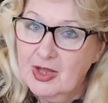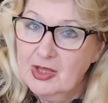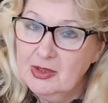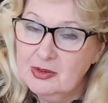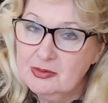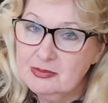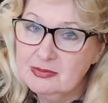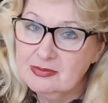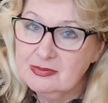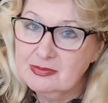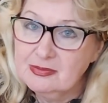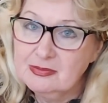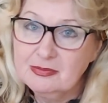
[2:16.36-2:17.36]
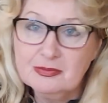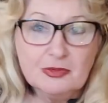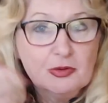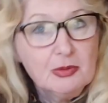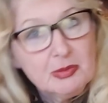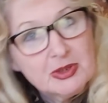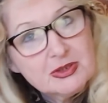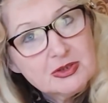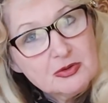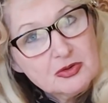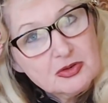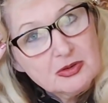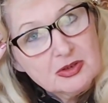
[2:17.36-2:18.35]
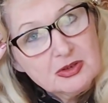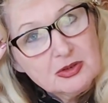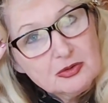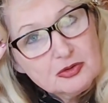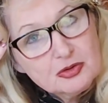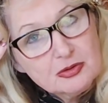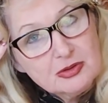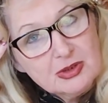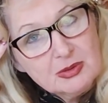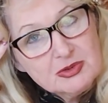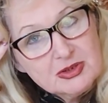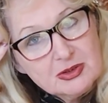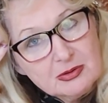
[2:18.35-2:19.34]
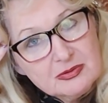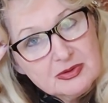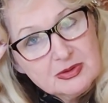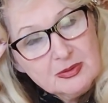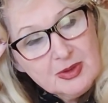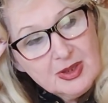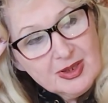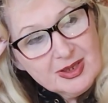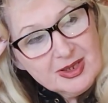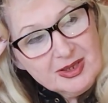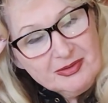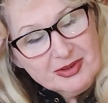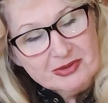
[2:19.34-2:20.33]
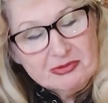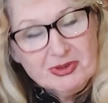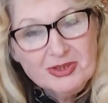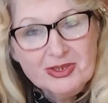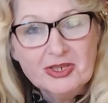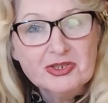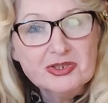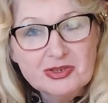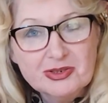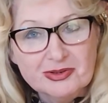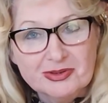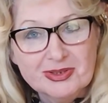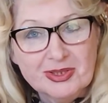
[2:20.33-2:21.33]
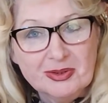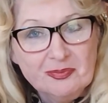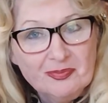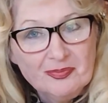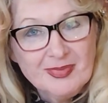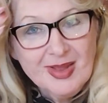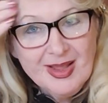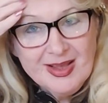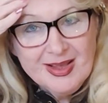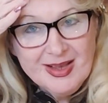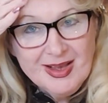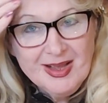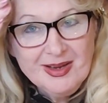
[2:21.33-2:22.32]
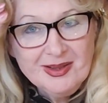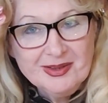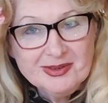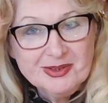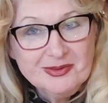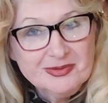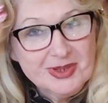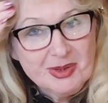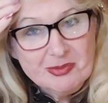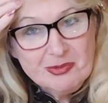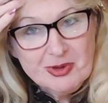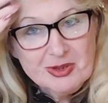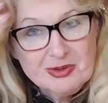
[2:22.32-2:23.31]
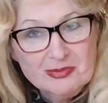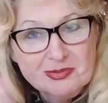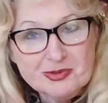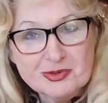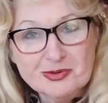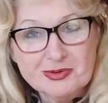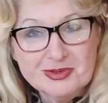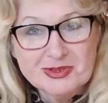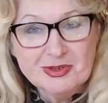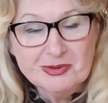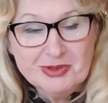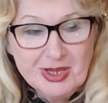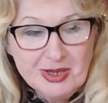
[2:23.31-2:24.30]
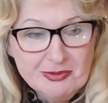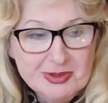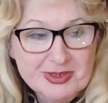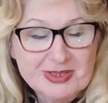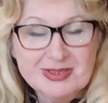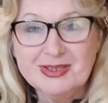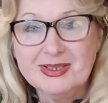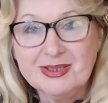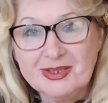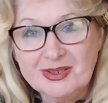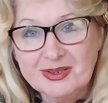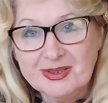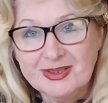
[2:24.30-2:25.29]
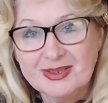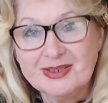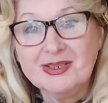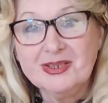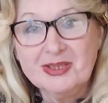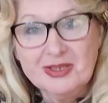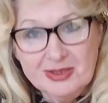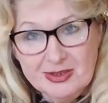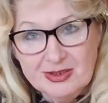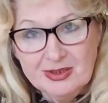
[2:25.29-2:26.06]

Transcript: You know, women usually don't shoot themselves. Even when they shoot, a lot of them will shoot so they wouldn't really